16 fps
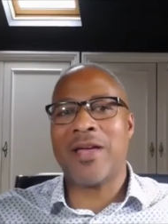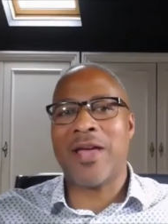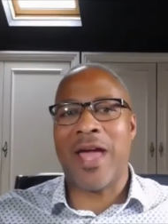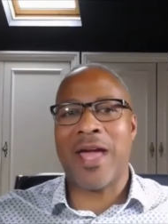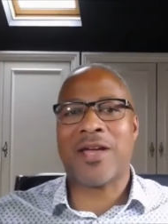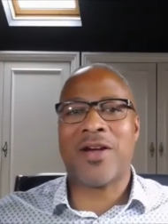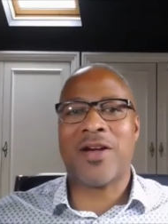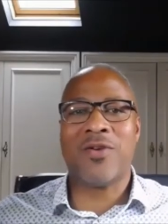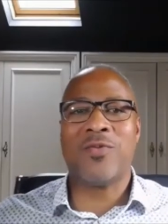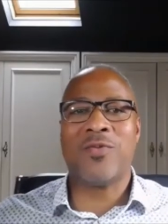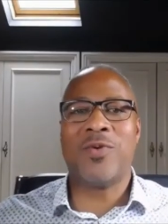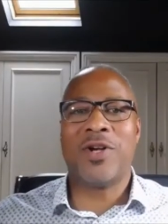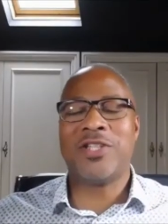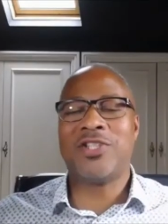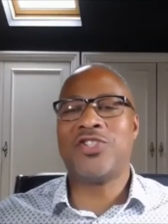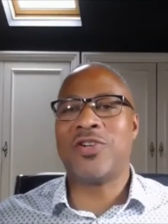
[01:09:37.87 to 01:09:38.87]
echo what
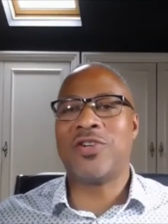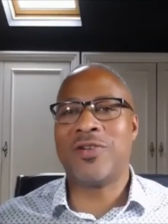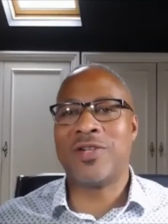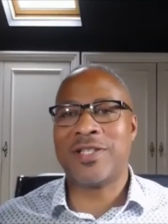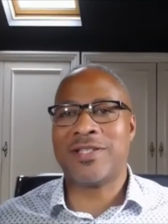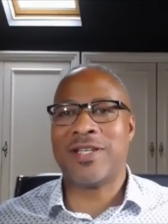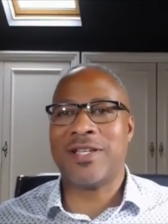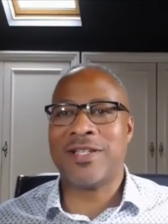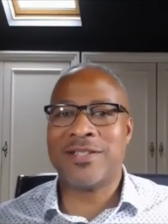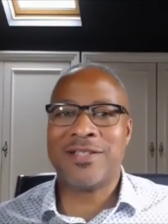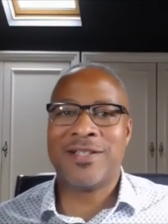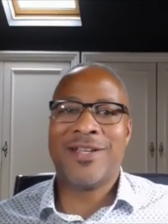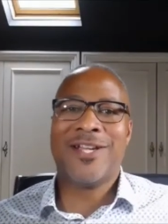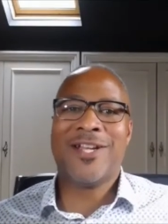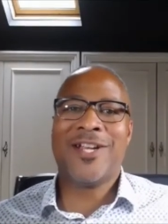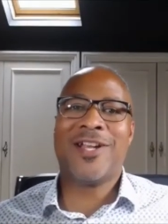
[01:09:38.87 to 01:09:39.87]
Ijura said
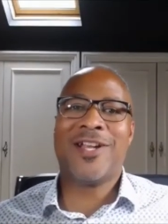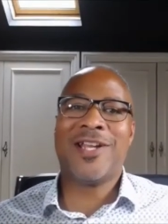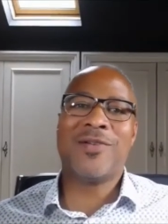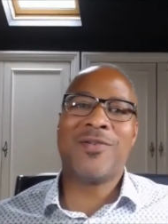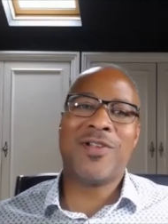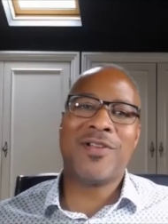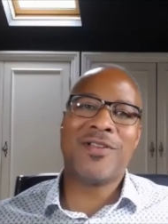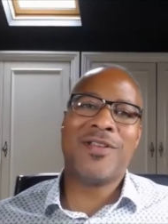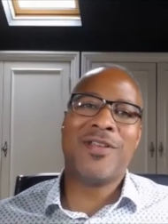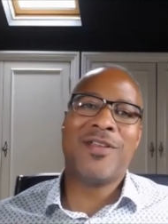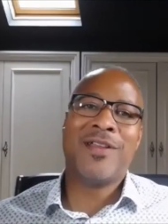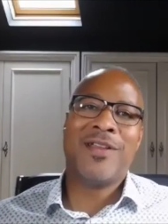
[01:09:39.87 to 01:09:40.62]
earlier on.